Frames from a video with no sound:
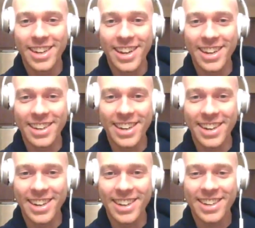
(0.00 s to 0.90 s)
And
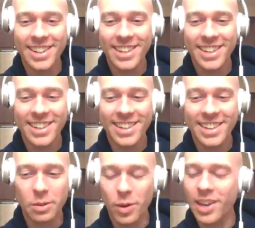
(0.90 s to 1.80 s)

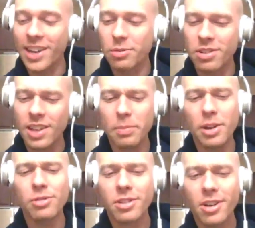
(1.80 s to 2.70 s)
the one kid, he was just like,
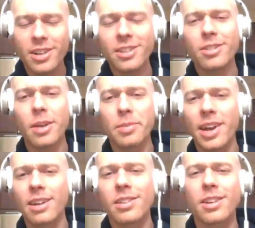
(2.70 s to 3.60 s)
"Man, you should start an Instagram
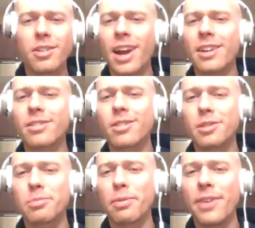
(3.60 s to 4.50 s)
account." He's like, "You're not as good
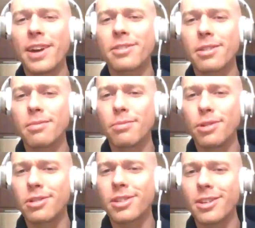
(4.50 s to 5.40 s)
as the professor, but
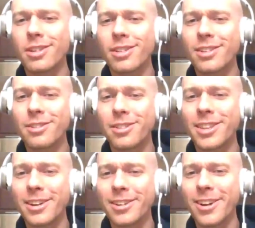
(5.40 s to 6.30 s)
you should
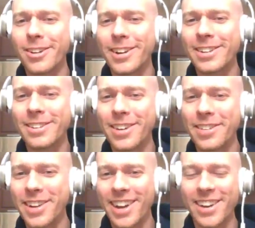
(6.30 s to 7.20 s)
still start an
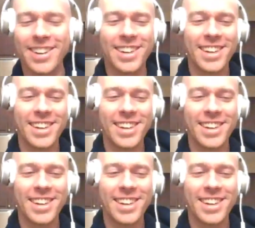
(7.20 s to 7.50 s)
Instagram account."